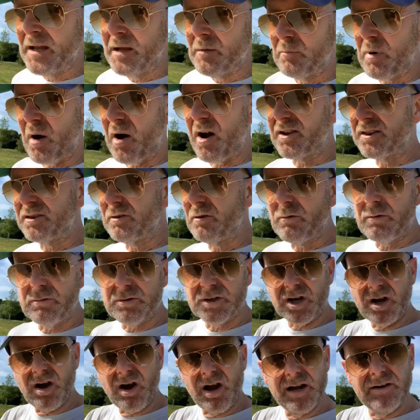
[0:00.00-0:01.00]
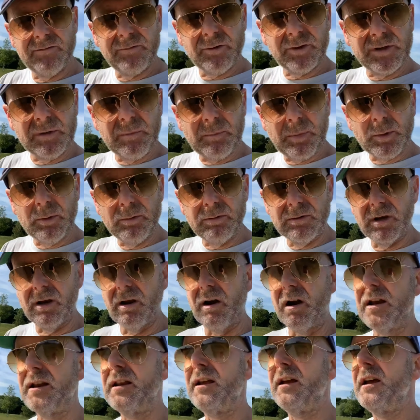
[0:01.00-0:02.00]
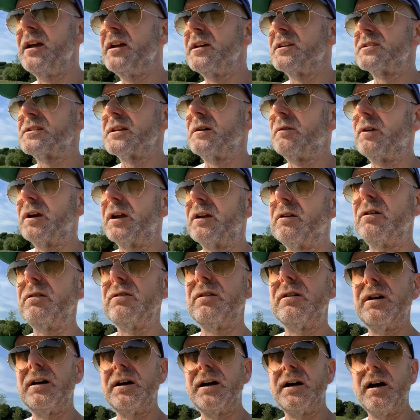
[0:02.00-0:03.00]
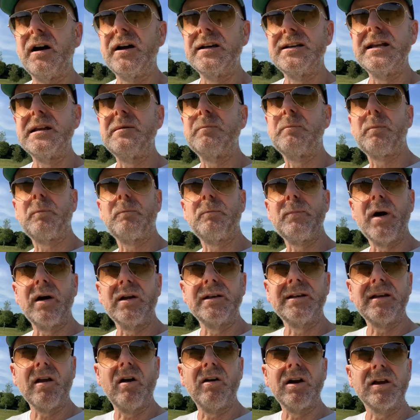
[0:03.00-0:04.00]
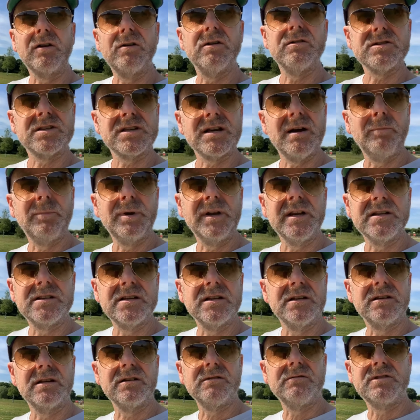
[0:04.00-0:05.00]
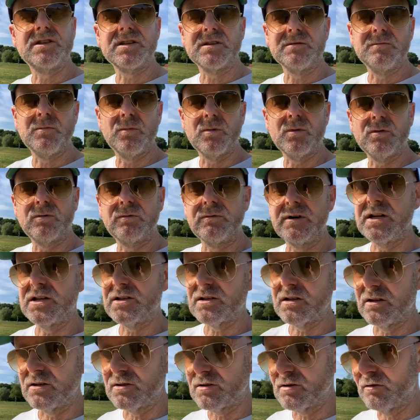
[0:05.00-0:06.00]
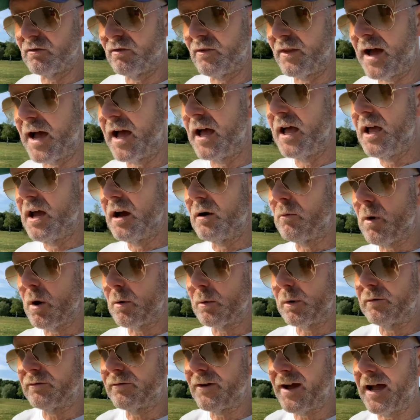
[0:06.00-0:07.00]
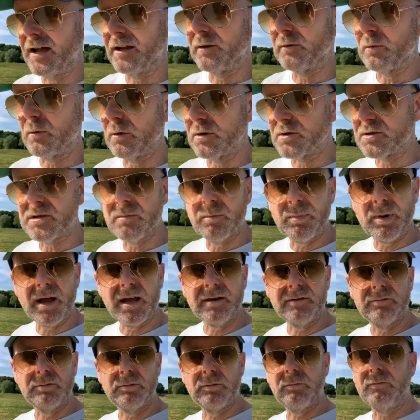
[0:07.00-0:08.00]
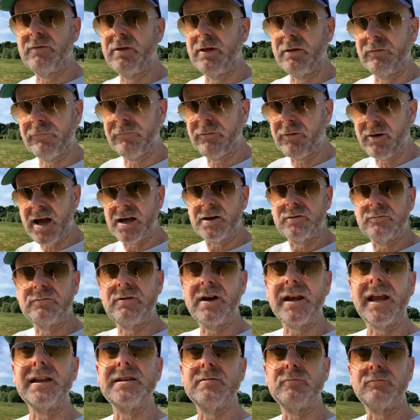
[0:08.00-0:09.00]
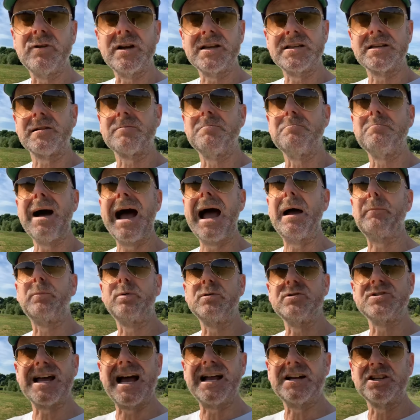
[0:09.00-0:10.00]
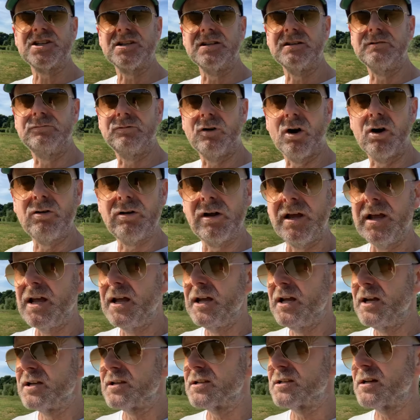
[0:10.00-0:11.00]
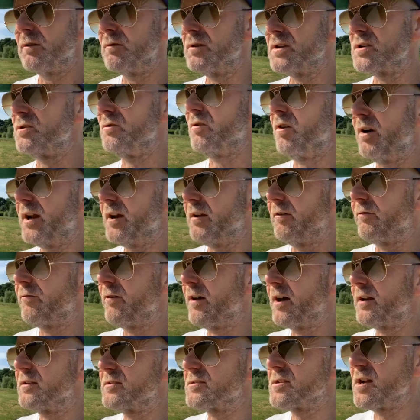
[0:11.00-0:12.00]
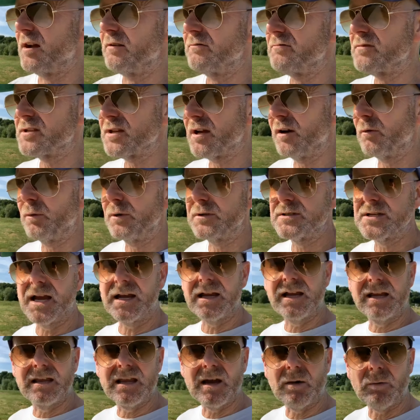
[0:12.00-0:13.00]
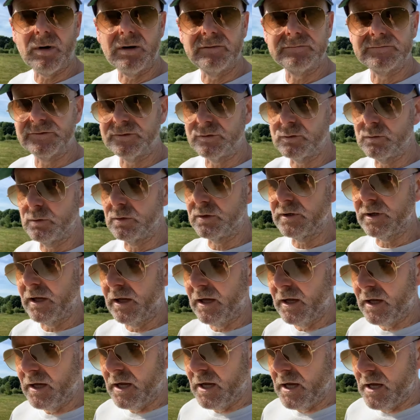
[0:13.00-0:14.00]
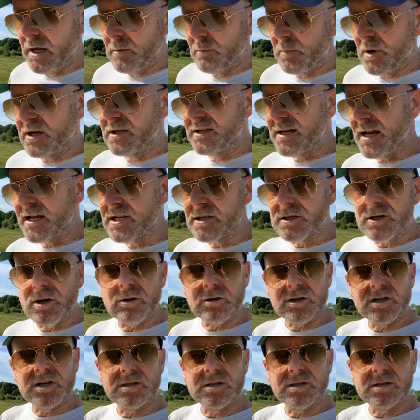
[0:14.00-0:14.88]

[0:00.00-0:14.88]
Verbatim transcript: but I thought it was kind of on the borderline, so I got I did I, I, got somebody to do some more research on that. And what we found was the flood, the flood risk, risk map was actually wrong. So it's not in a flood zone. So we're taking that one forward. But desktop